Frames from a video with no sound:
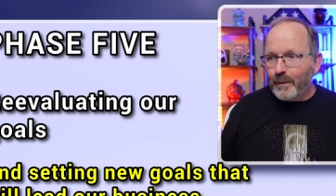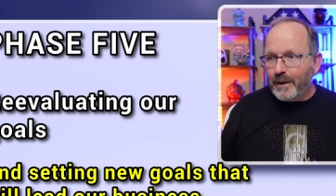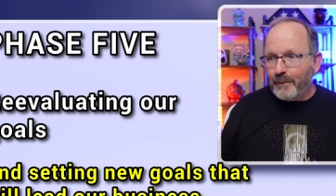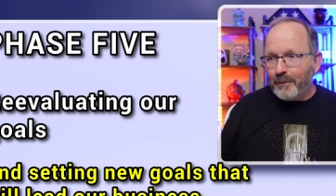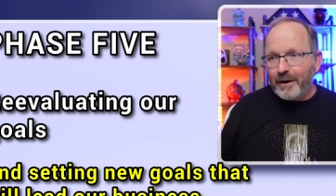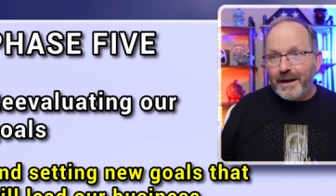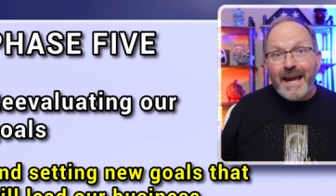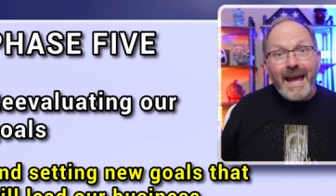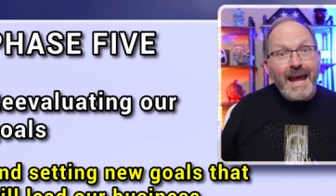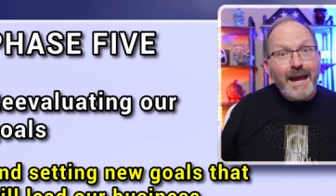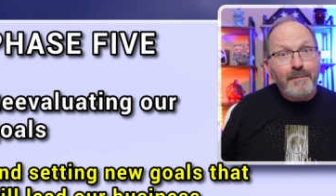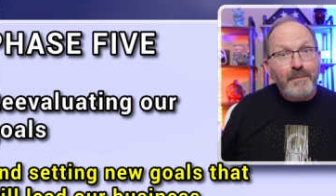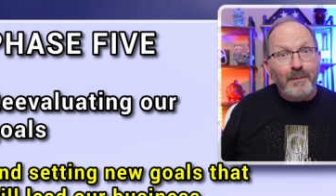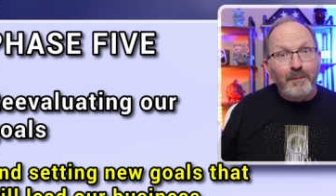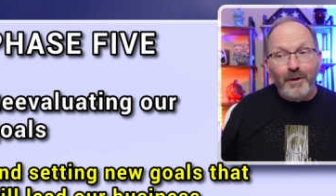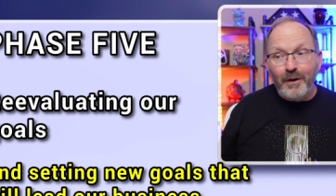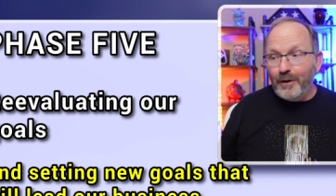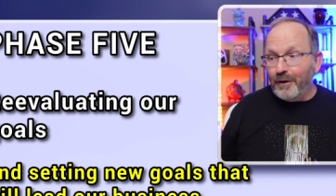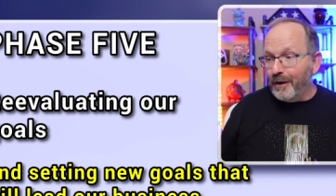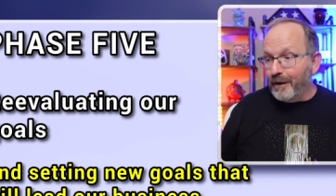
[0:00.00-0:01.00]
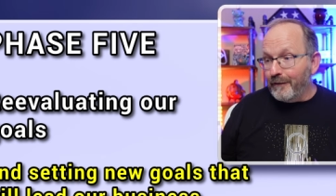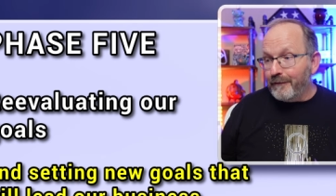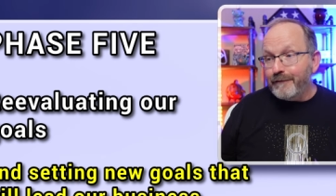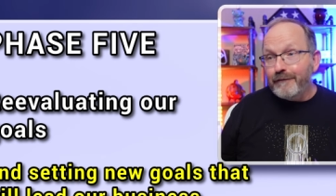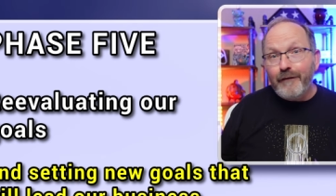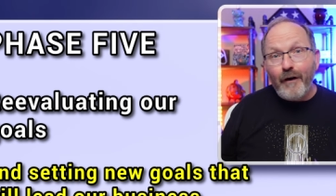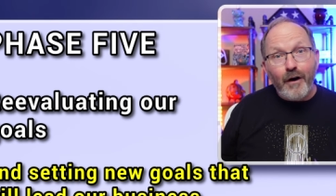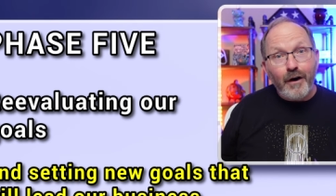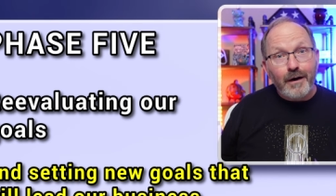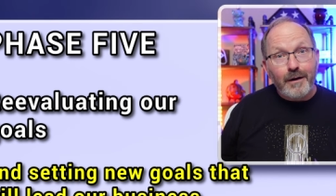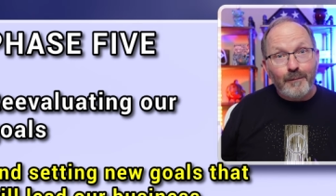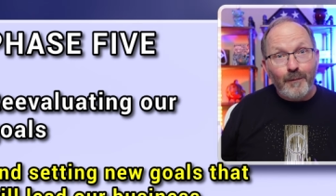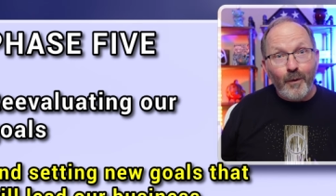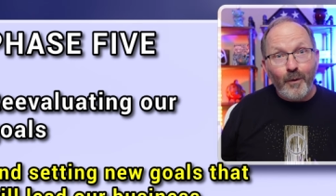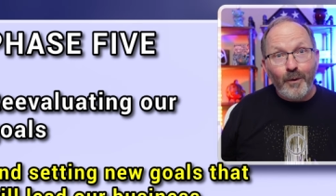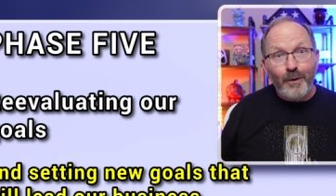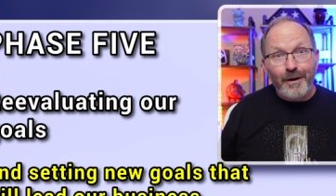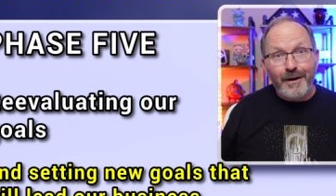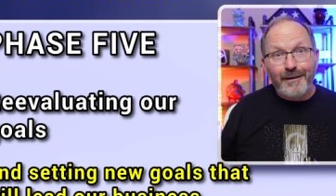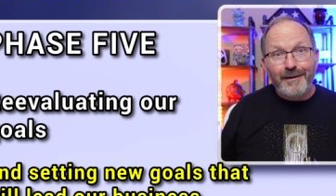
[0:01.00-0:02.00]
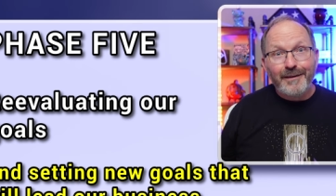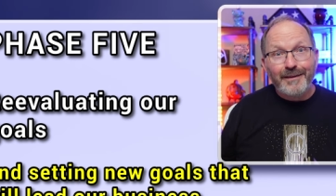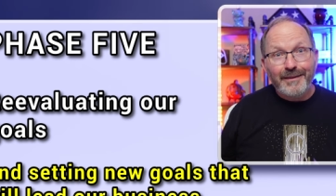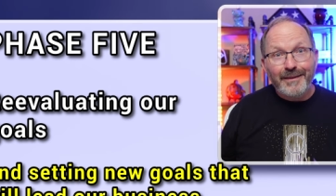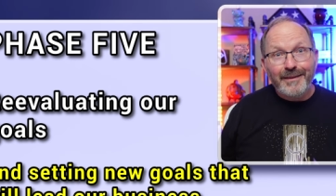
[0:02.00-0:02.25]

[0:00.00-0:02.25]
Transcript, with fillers: We were capable of far more